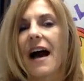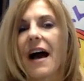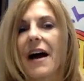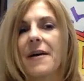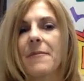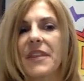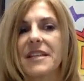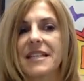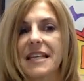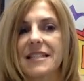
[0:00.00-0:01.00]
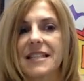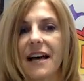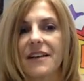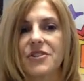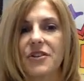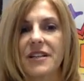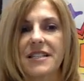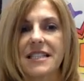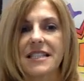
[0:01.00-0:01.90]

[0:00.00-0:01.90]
The T cells, you can